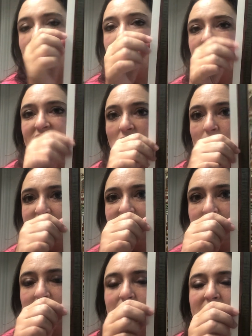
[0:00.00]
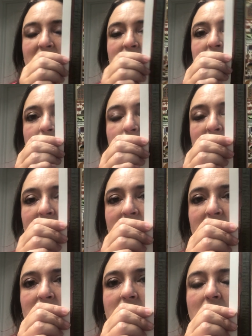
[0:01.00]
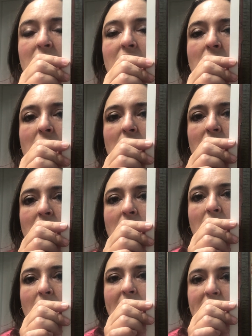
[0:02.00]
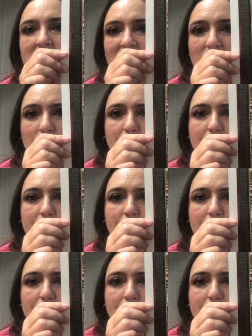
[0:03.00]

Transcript: It's opposite to me on here, what it is to you.